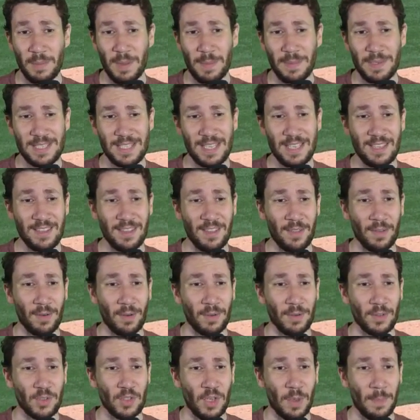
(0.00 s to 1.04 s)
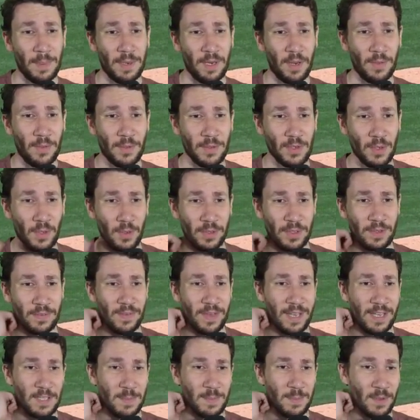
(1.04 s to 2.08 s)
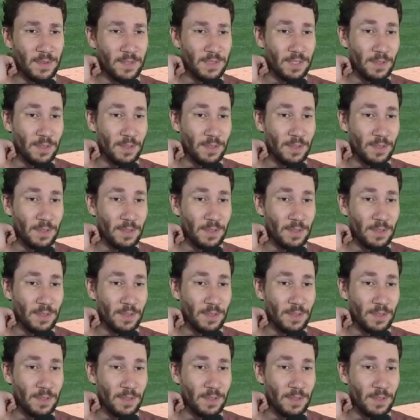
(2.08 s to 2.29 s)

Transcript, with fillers: Maybe he's thinking that they're all jumping on those early fastballs.